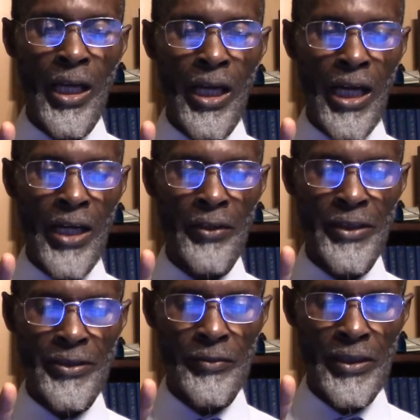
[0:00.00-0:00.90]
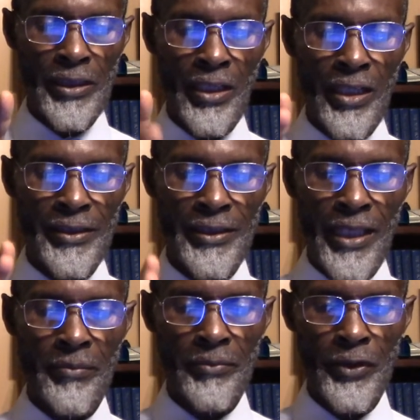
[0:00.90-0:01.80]
or it will
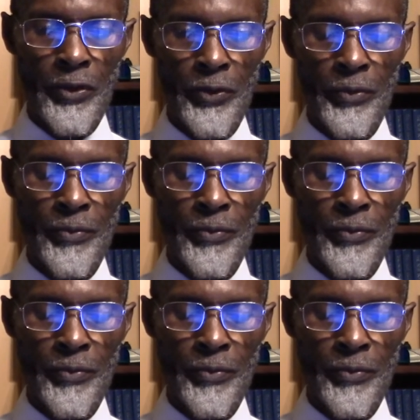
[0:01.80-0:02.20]
condemn you